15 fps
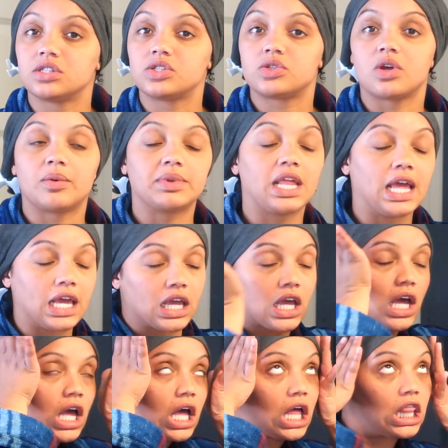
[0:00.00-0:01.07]
so I'm
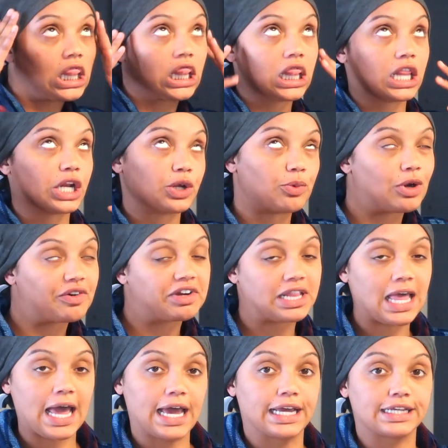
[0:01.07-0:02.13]
like a little more
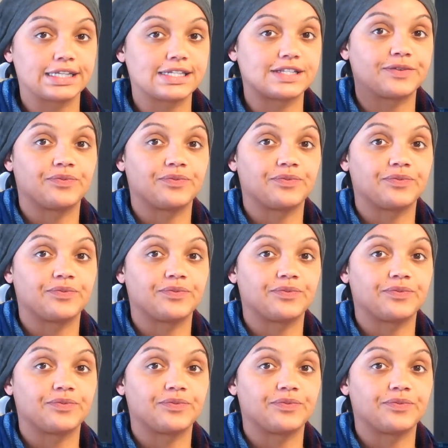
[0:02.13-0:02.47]
relaxed.